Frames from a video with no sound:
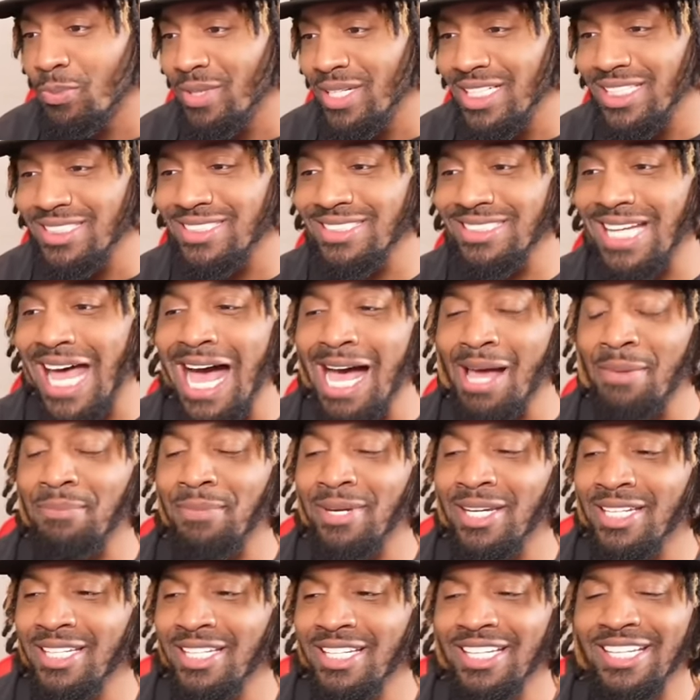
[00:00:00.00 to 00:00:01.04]
The
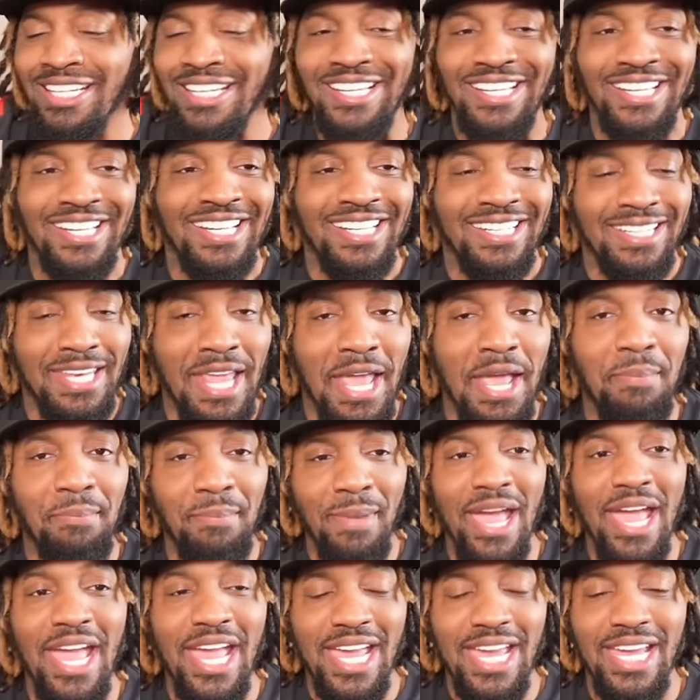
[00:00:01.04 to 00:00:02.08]
Sidemen, they
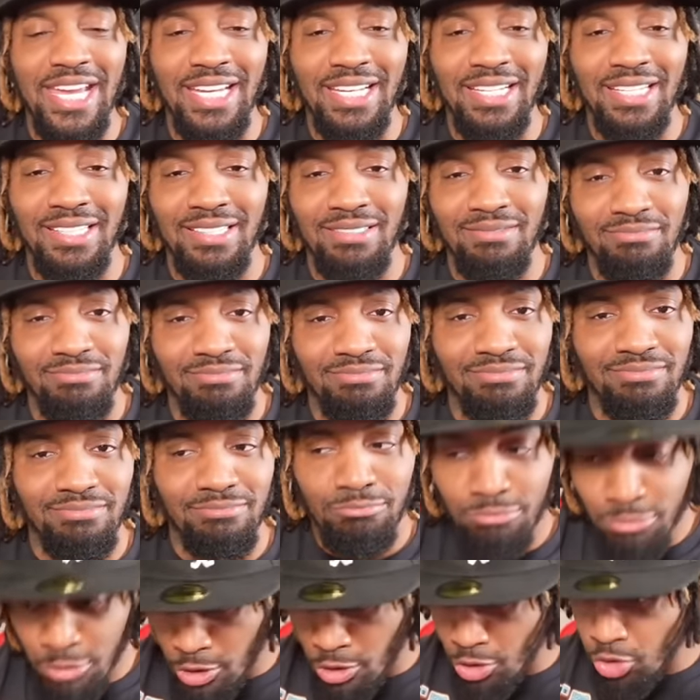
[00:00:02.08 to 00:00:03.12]
made
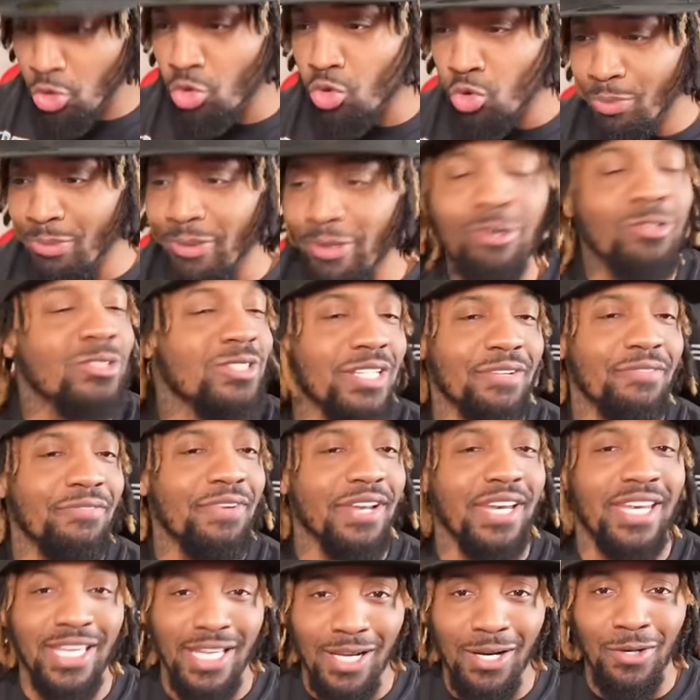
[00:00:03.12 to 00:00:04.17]
two music
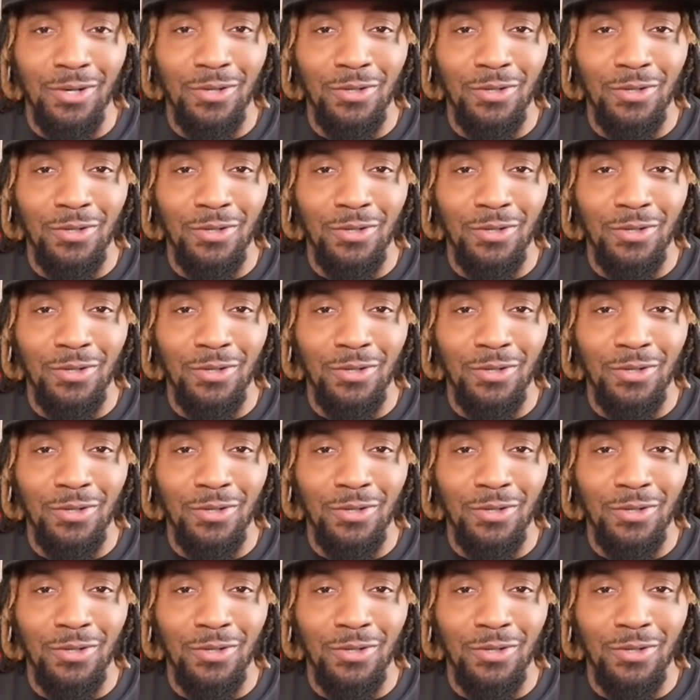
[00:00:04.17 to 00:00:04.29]
videos.